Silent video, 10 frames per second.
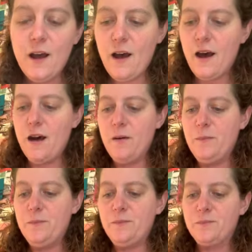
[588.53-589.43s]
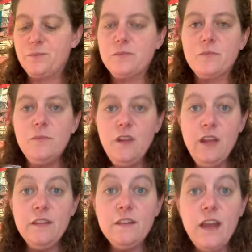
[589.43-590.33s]
Um,
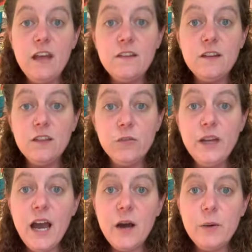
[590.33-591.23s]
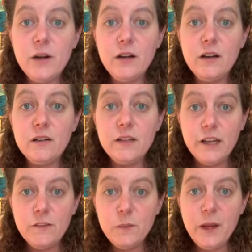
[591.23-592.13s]
this has a three hour
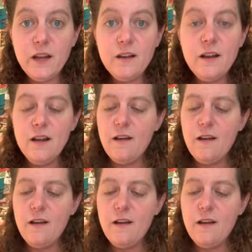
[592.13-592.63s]
lifespan.